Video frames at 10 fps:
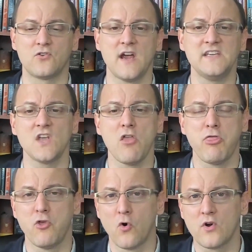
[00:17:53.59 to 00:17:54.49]
Christ's
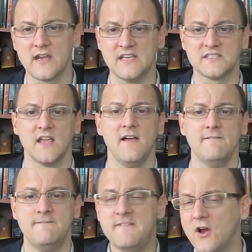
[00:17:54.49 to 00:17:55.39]
authority is
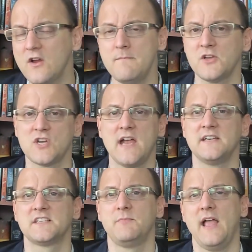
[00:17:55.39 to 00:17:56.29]
very much on
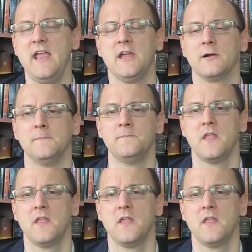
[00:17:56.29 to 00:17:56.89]
display here.